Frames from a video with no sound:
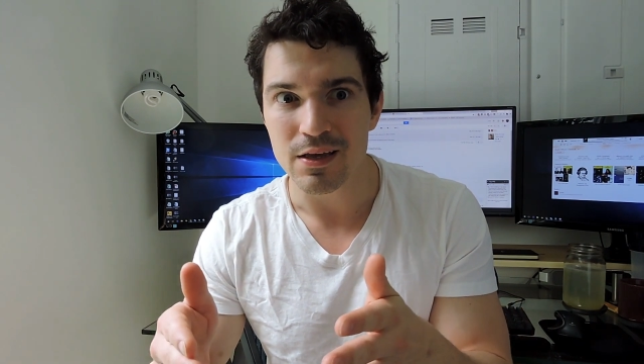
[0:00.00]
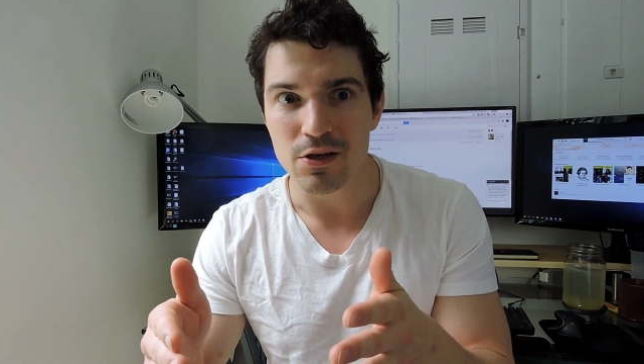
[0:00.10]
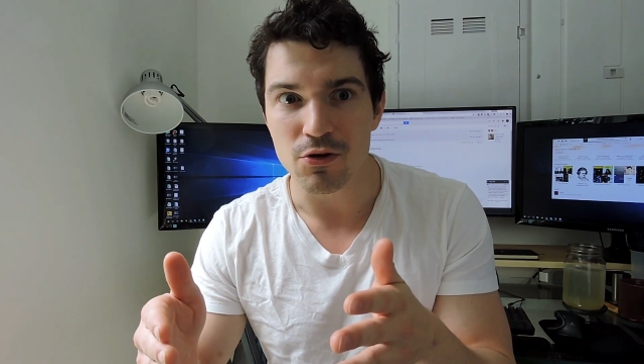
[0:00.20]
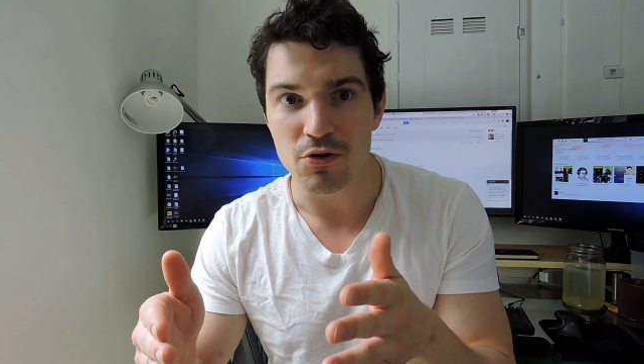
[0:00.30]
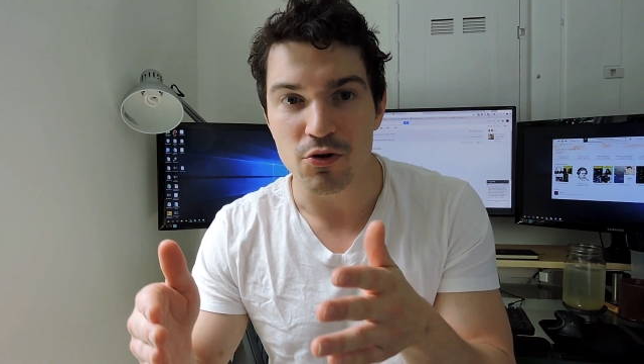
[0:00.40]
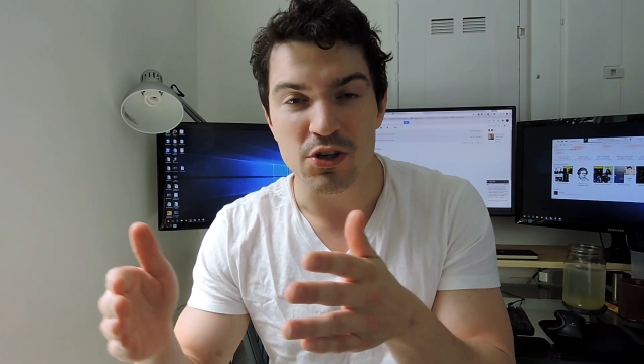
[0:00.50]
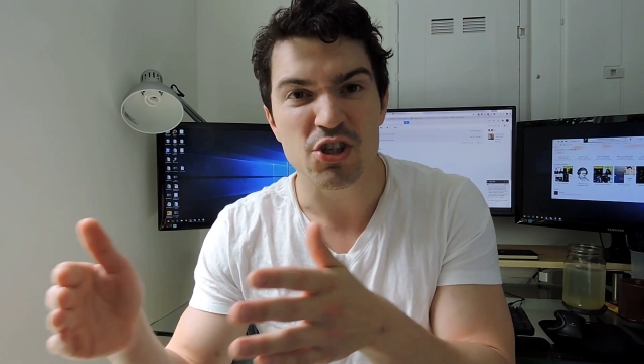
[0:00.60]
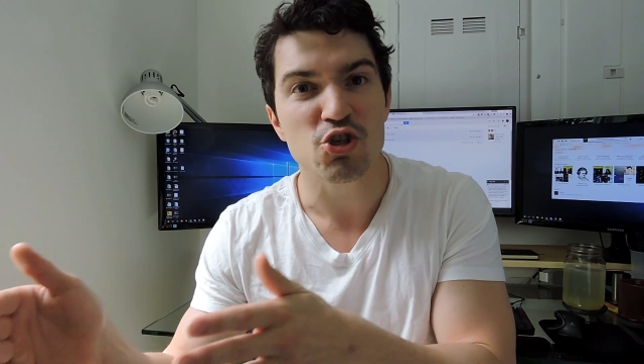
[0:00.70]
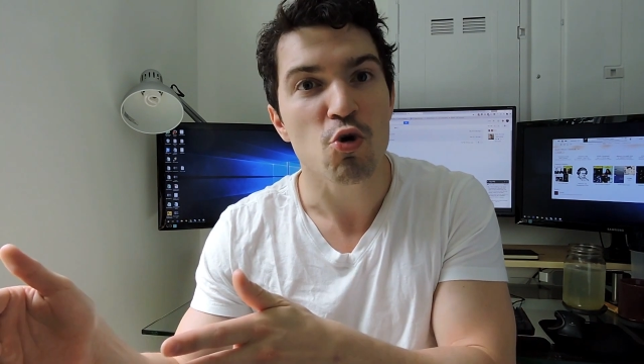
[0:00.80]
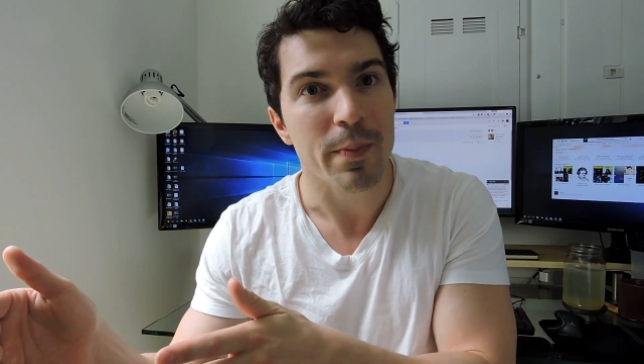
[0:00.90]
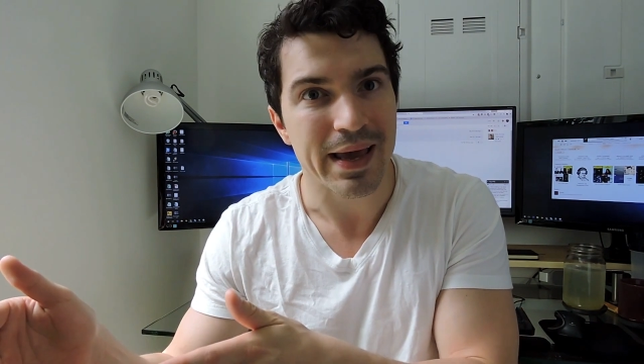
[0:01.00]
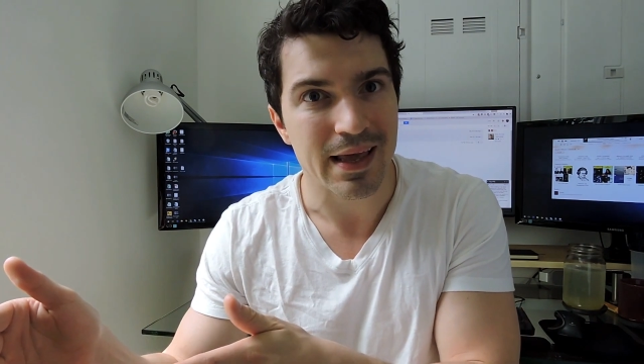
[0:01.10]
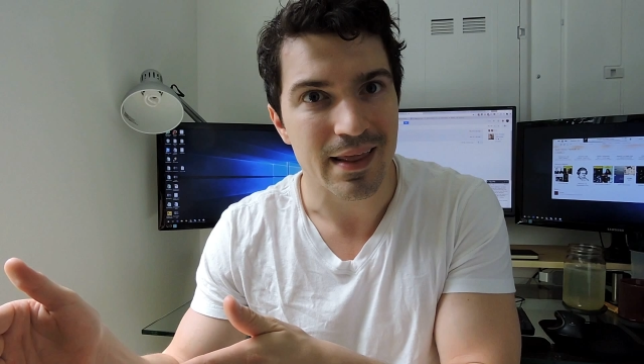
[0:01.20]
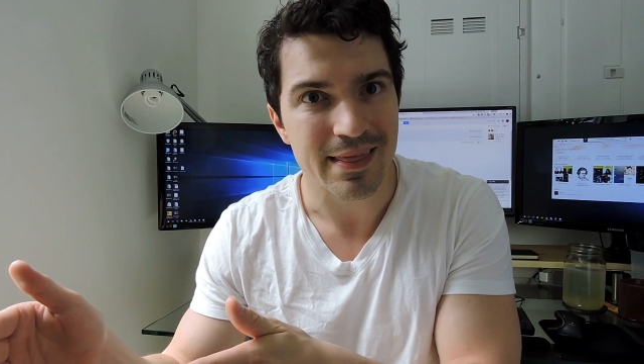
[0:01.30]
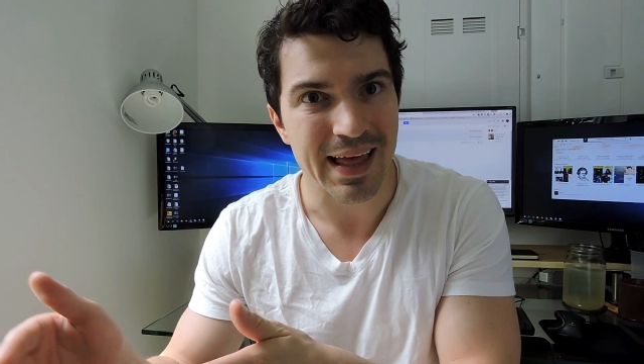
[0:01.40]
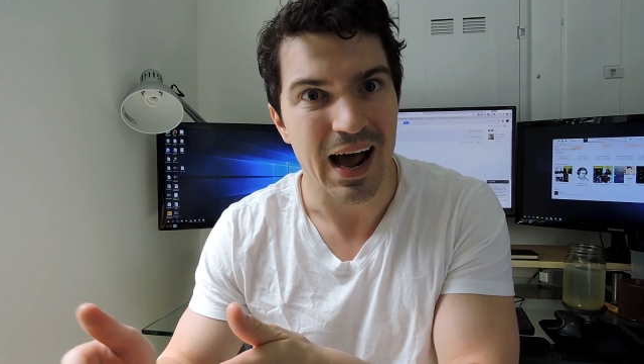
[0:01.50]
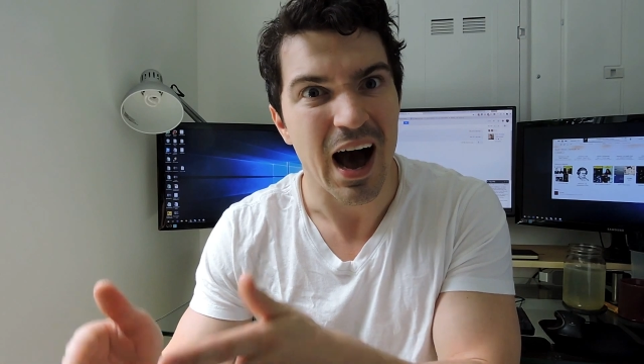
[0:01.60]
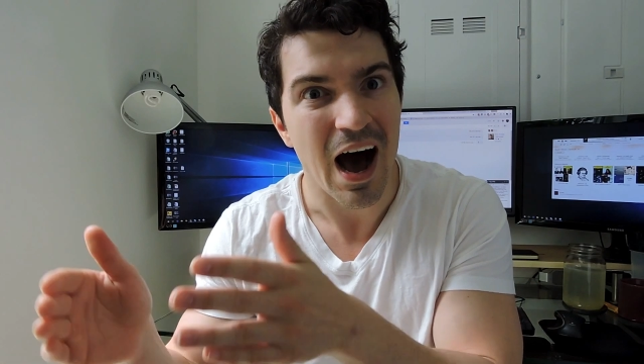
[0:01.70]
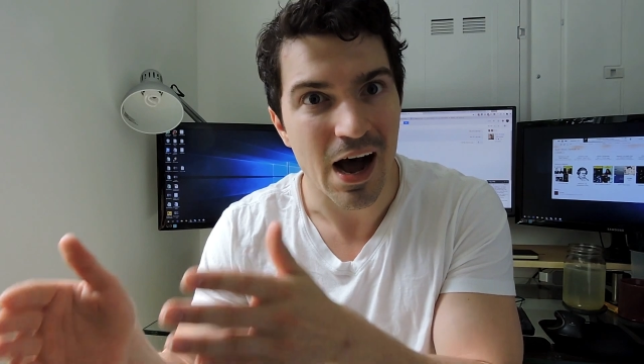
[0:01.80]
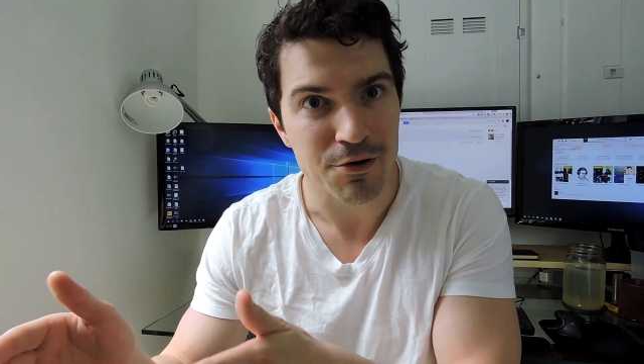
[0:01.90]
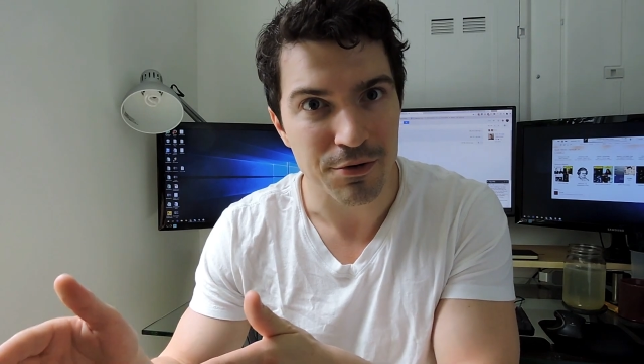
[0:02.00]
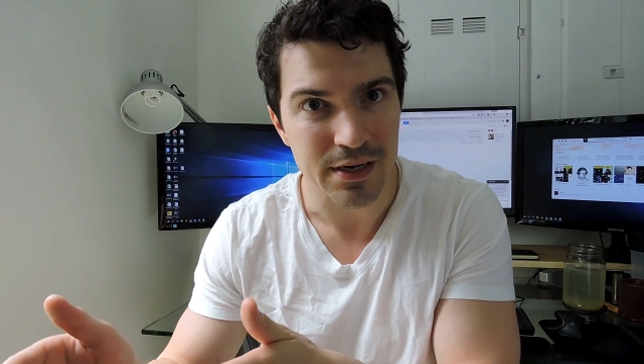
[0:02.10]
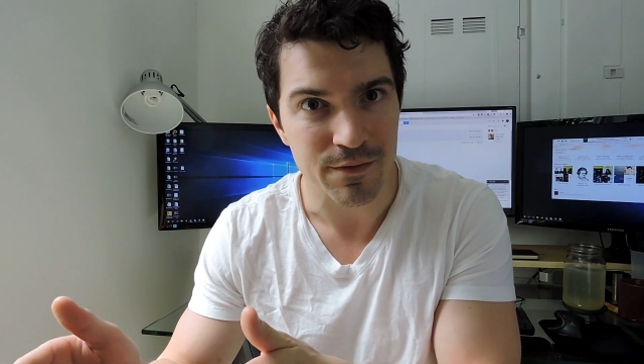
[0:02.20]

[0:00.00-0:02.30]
you're assuming that 100